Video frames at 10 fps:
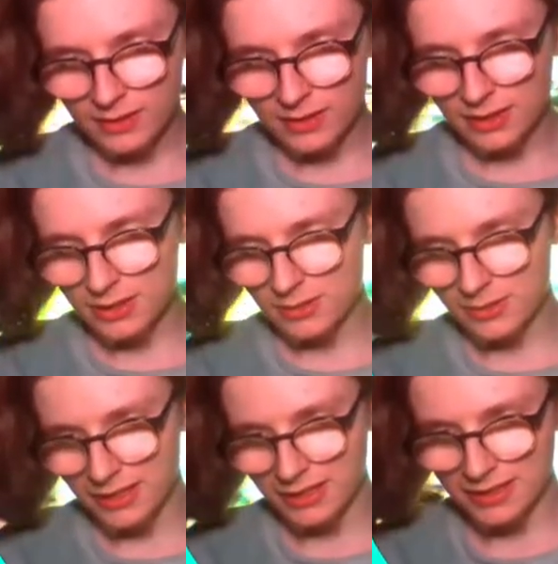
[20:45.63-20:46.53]

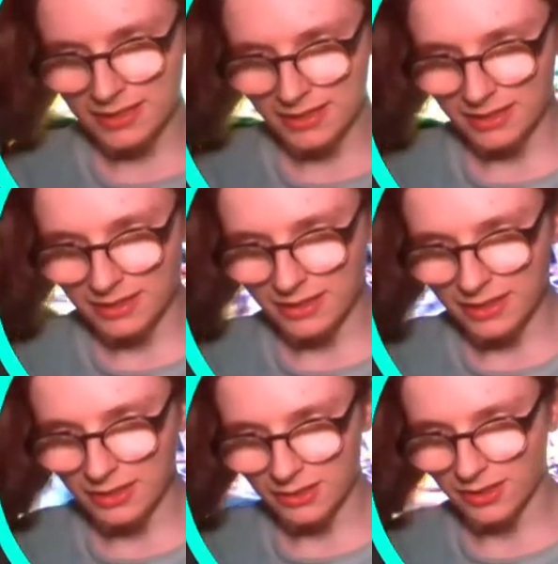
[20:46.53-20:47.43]
Tatsuki doesn't
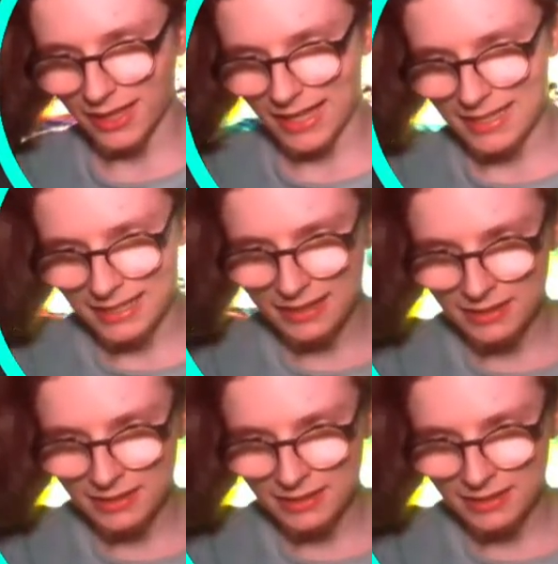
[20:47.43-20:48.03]
hear that.